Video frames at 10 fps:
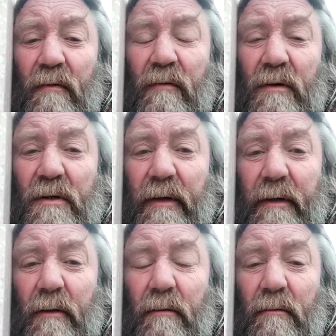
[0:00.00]
Fuck's sake.
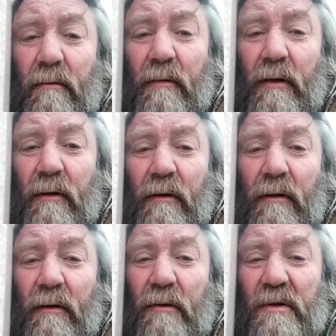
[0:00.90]

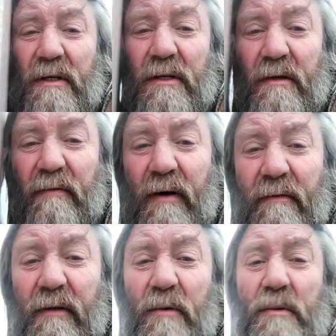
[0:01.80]
They got
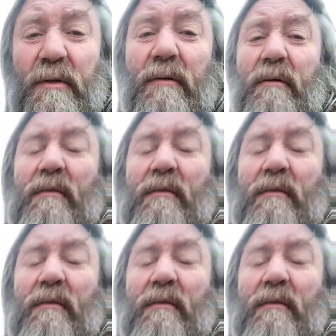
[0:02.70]
65,000